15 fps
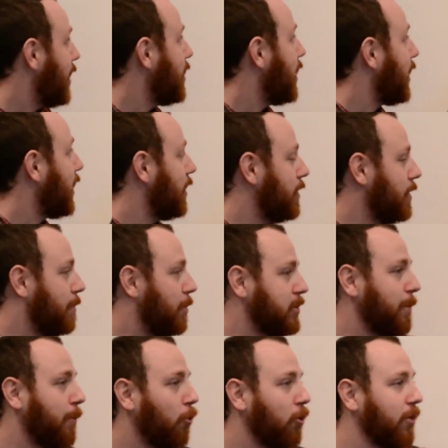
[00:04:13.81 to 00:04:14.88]
And again, the
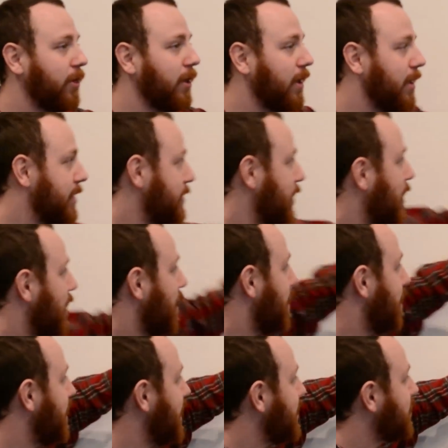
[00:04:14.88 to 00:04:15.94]
most important thing is
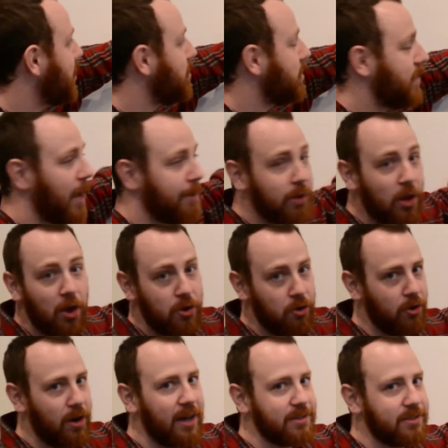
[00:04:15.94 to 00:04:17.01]
these 2 steps,
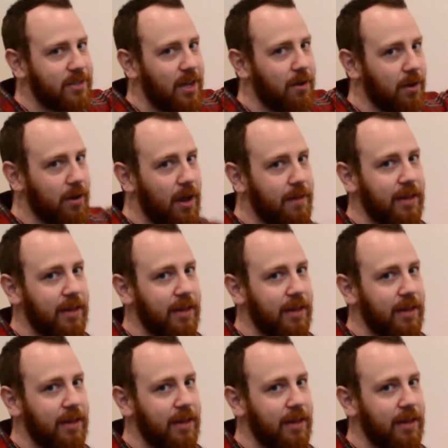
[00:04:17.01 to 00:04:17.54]
you're not selling.